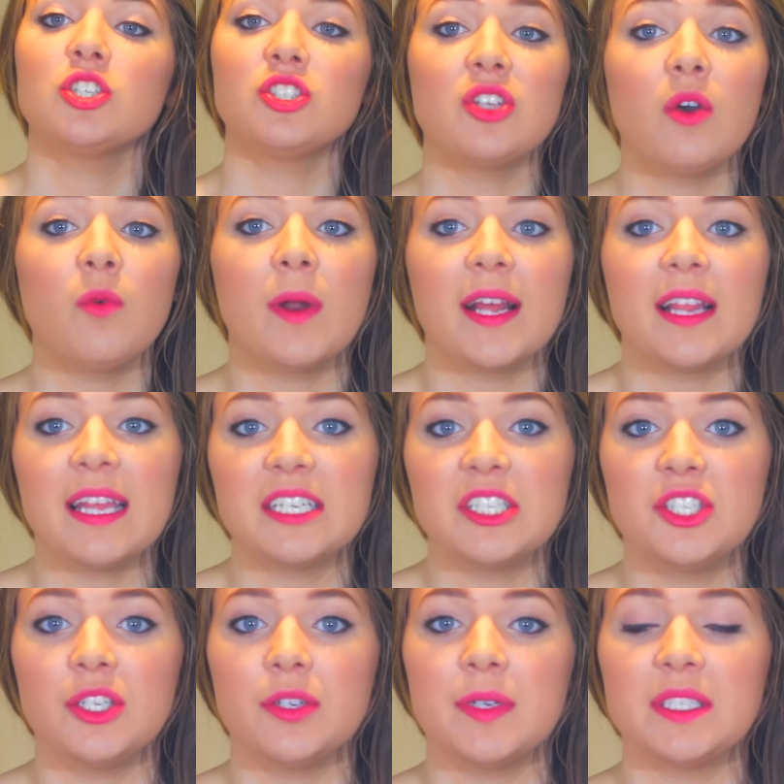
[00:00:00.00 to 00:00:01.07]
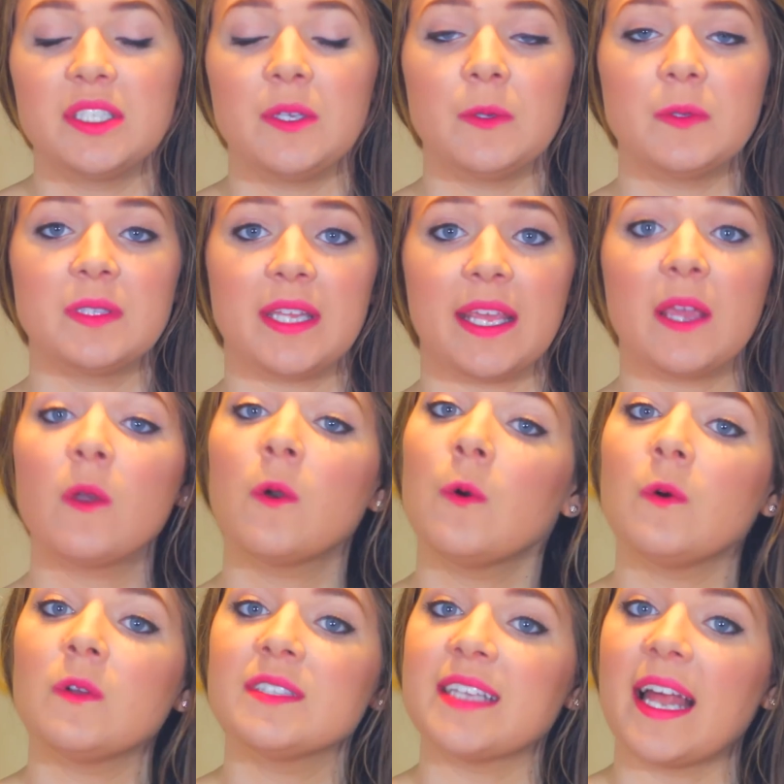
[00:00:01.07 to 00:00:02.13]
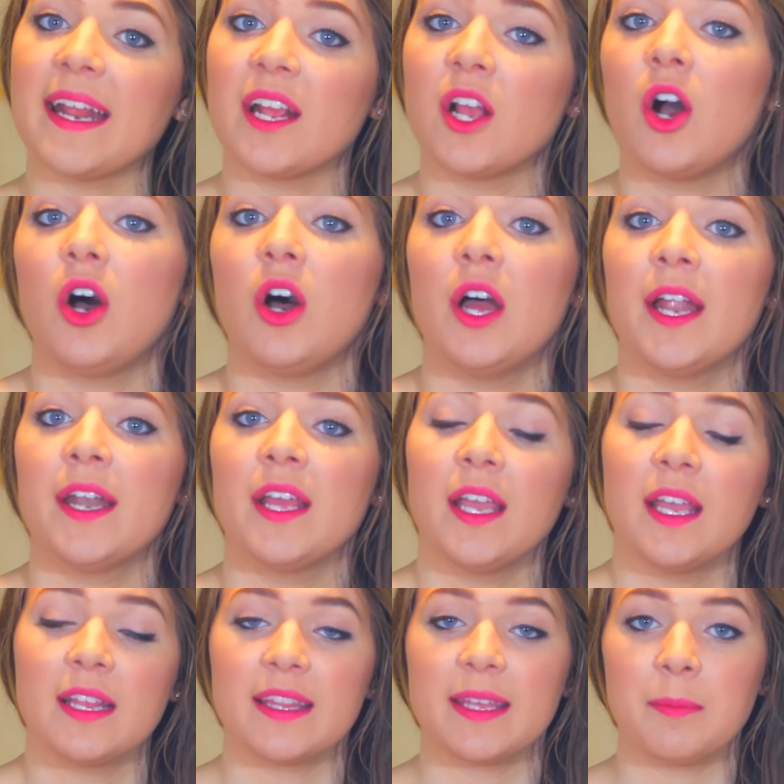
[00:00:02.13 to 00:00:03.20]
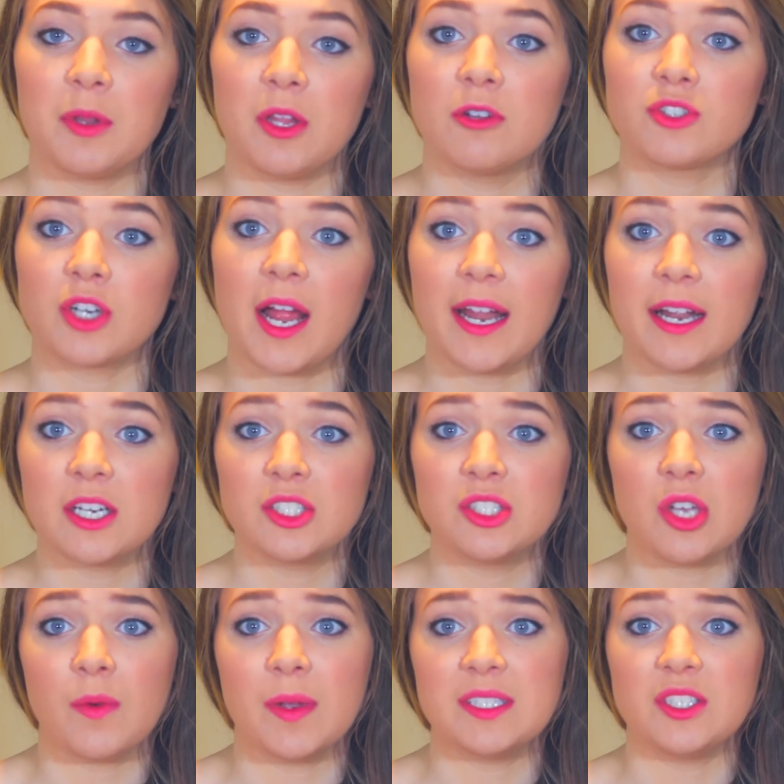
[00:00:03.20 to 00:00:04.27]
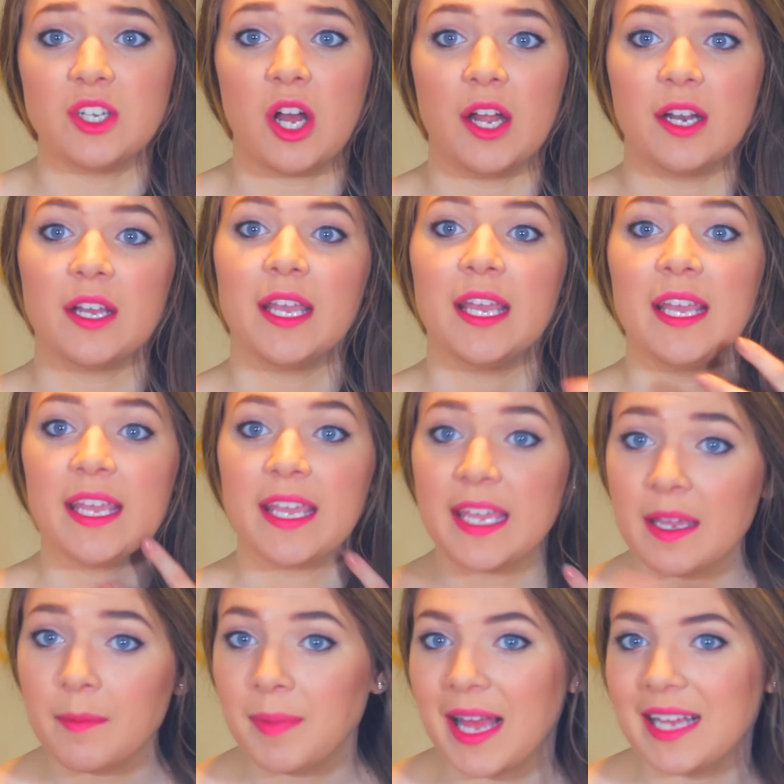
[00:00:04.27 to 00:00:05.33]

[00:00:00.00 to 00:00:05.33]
So what I like to do is use the cool setting on the blow dryer, so it's not heat